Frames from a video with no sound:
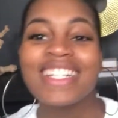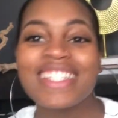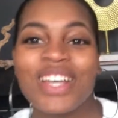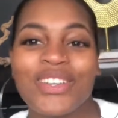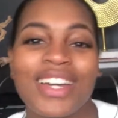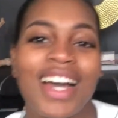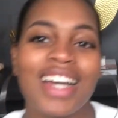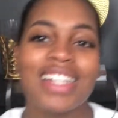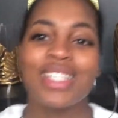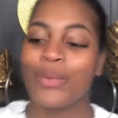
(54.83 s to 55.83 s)
So you
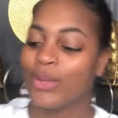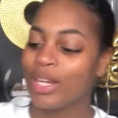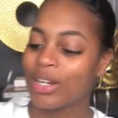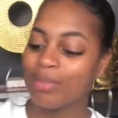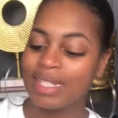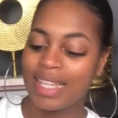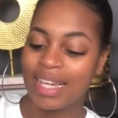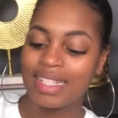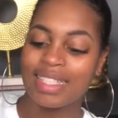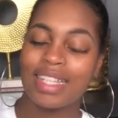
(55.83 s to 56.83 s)
guys, we are going to be
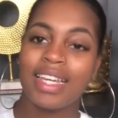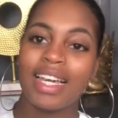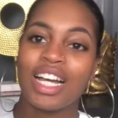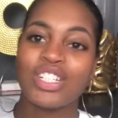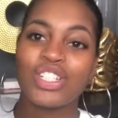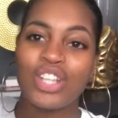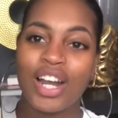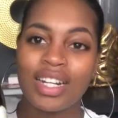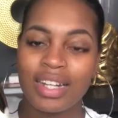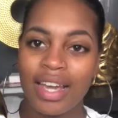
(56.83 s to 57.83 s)
tasting a
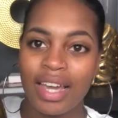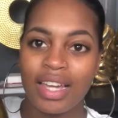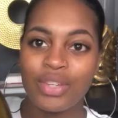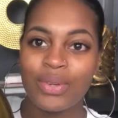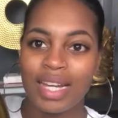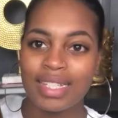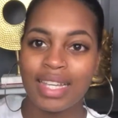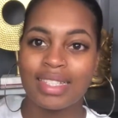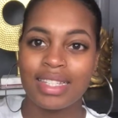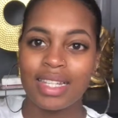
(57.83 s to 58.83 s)
Chardonnay. You guys
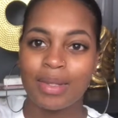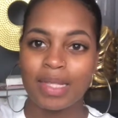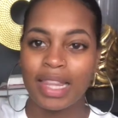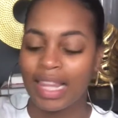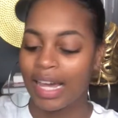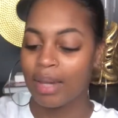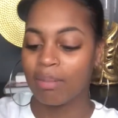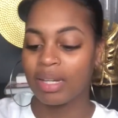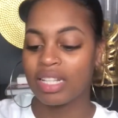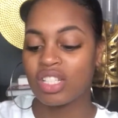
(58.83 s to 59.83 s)
can't see because of the light,
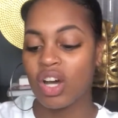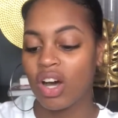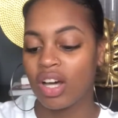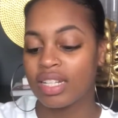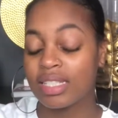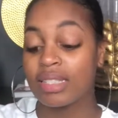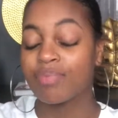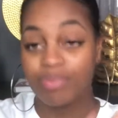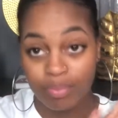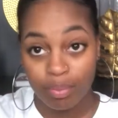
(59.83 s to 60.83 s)
but it's called, his
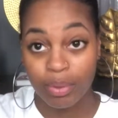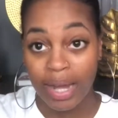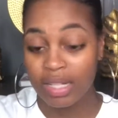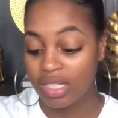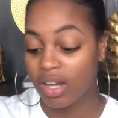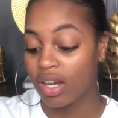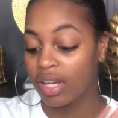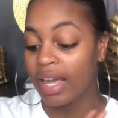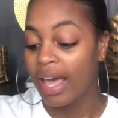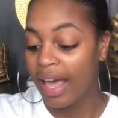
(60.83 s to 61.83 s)
brand is
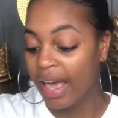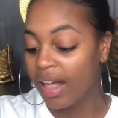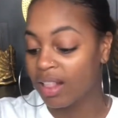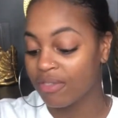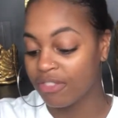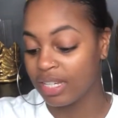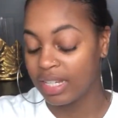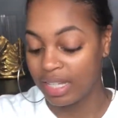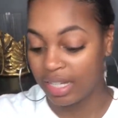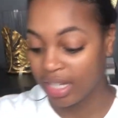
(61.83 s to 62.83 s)
called
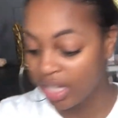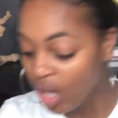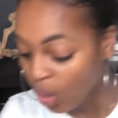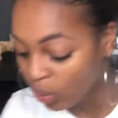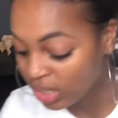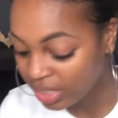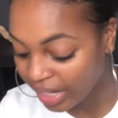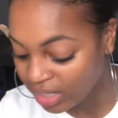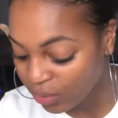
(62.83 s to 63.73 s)
LVE, which stands